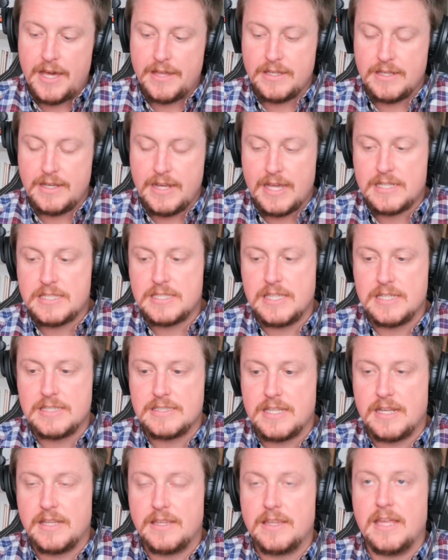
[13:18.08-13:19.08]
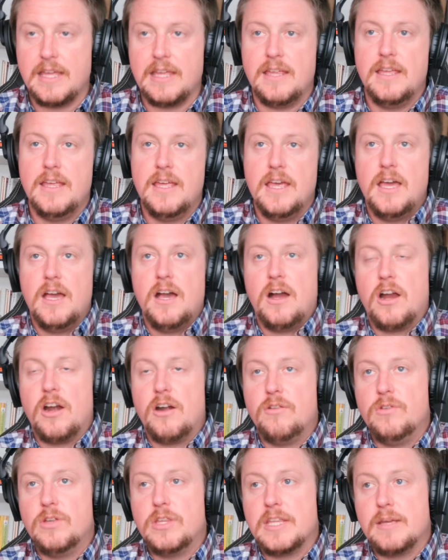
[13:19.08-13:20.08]
The next things that
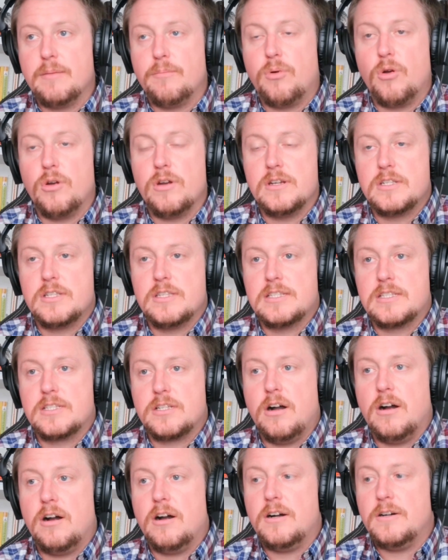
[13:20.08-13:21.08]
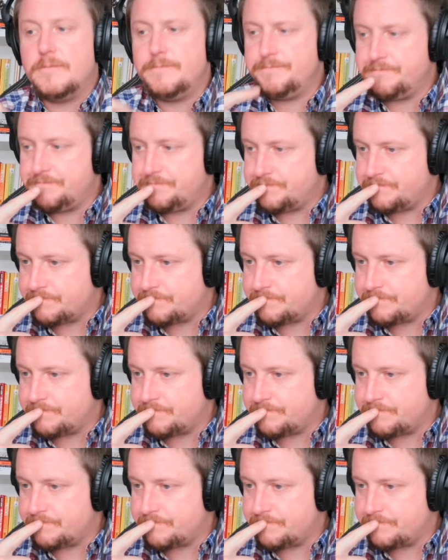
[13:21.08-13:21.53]
are really important to this call.